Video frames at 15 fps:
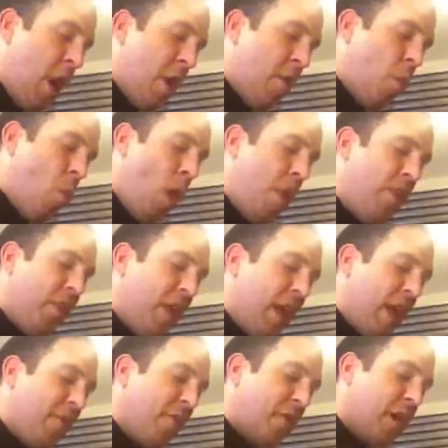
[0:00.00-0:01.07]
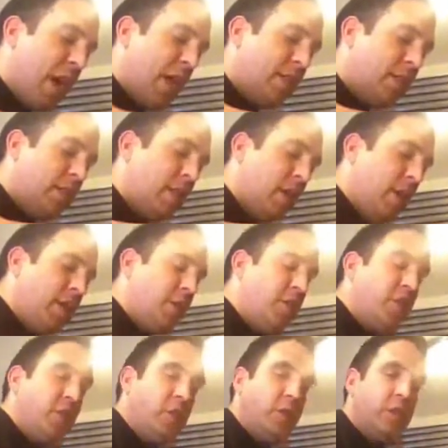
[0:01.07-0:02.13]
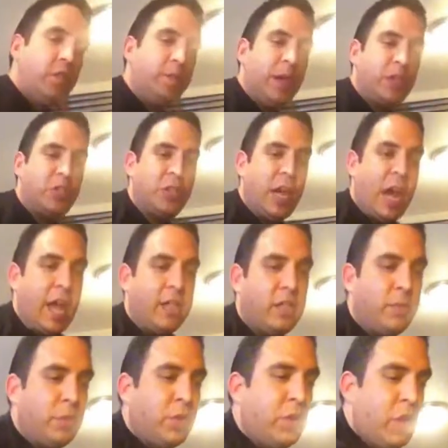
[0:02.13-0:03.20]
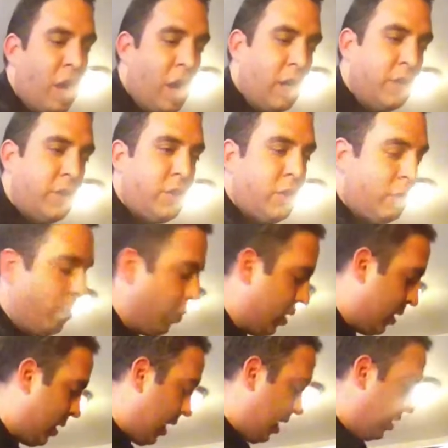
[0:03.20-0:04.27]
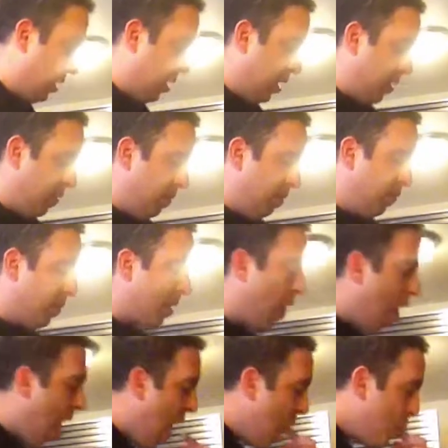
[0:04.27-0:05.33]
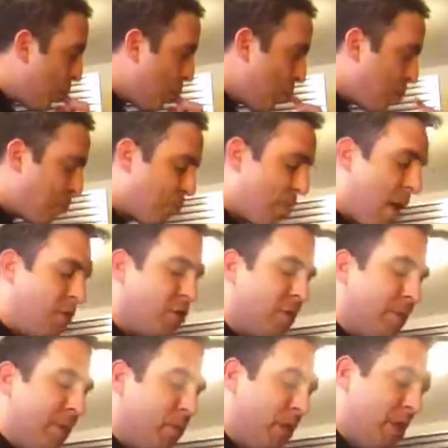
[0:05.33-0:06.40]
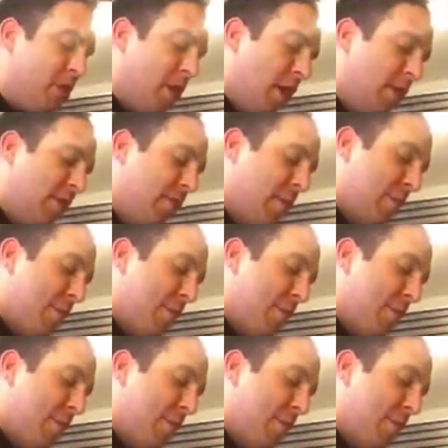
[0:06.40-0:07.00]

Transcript: one thing I forgot to tell you to do is make sure you add some salt too. We're going to taste it. Now it's going to be pretty salty from the